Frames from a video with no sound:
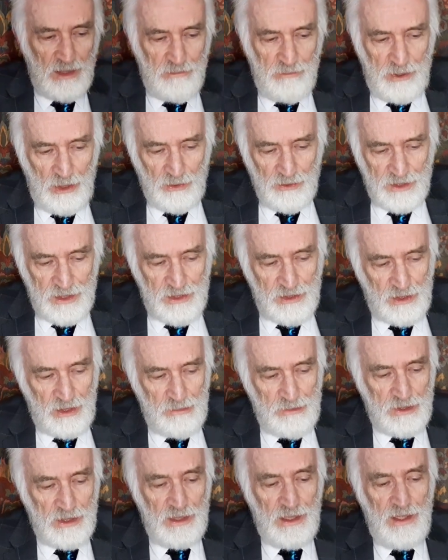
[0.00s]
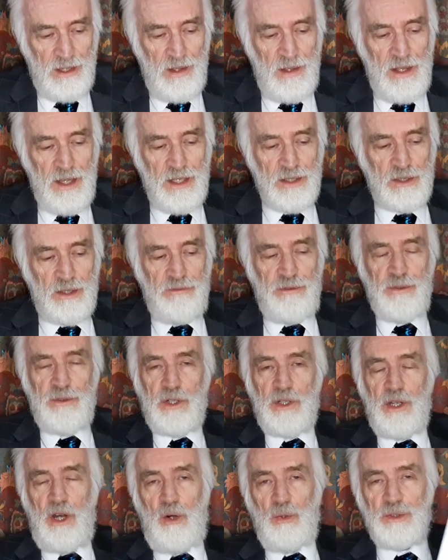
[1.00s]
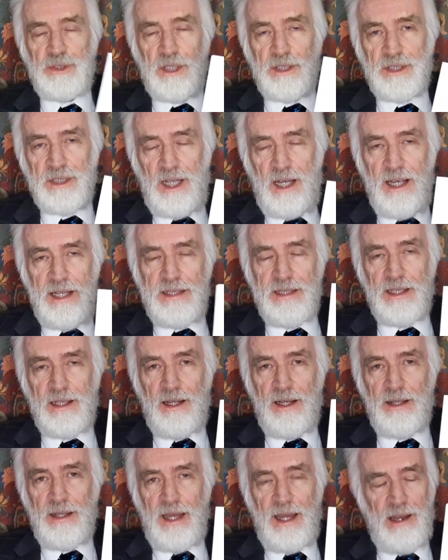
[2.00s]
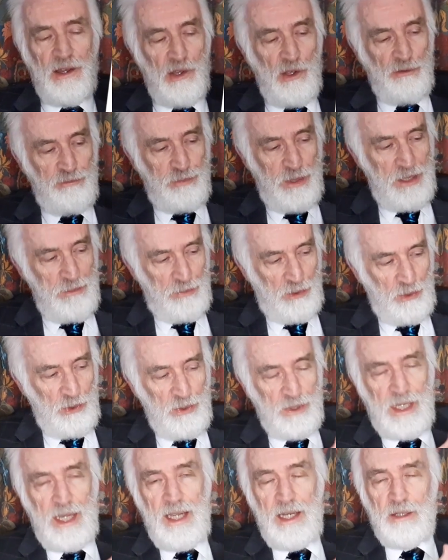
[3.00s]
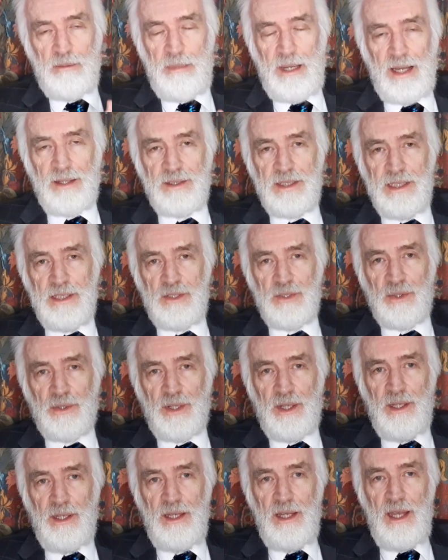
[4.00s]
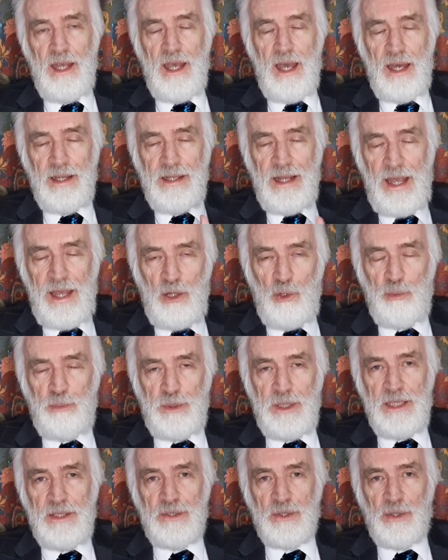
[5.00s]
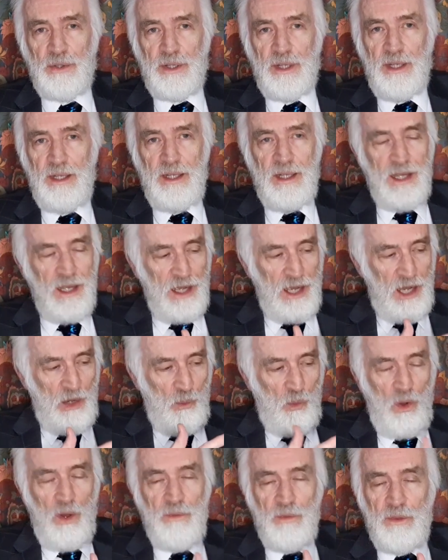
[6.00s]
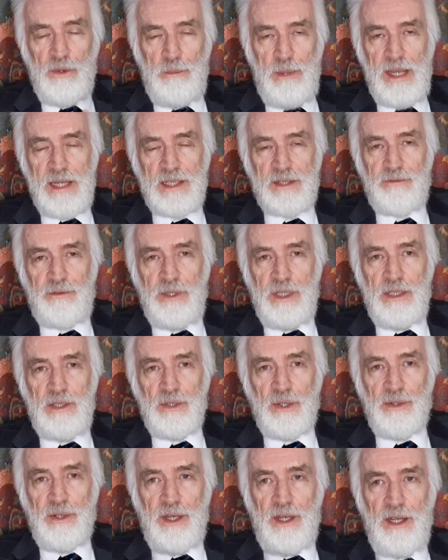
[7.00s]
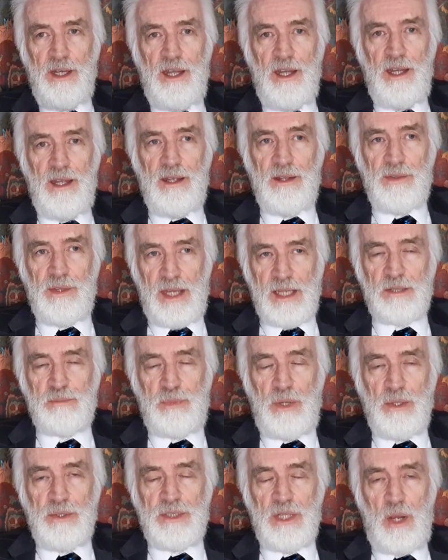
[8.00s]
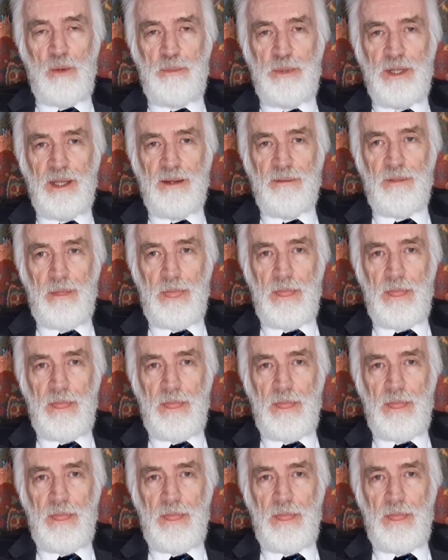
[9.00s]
beyond description. So if you've got a whole society like that of people who care about each other and help each other and want the best for each other, that's protopia.